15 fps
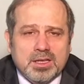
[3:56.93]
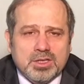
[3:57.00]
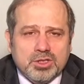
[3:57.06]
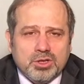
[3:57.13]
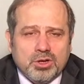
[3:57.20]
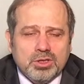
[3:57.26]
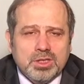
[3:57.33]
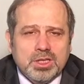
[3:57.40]

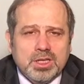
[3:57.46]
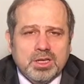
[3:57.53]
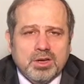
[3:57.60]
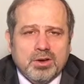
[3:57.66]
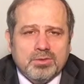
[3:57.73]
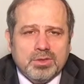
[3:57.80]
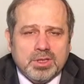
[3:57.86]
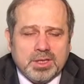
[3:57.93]
shortening
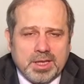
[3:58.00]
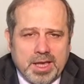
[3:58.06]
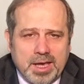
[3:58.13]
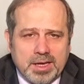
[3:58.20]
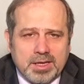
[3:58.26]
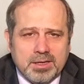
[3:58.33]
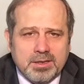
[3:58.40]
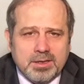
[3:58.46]
of the
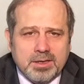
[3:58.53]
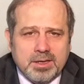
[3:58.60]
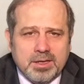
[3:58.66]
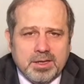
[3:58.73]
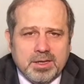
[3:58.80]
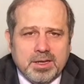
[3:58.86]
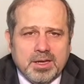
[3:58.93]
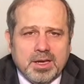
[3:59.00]
leg
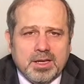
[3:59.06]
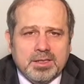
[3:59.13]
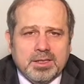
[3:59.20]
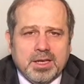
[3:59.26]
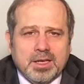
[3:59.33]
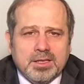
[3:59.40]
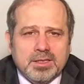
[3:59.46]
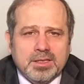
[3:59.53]
and
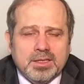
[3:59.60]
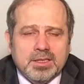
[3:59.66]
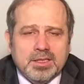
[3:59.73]
then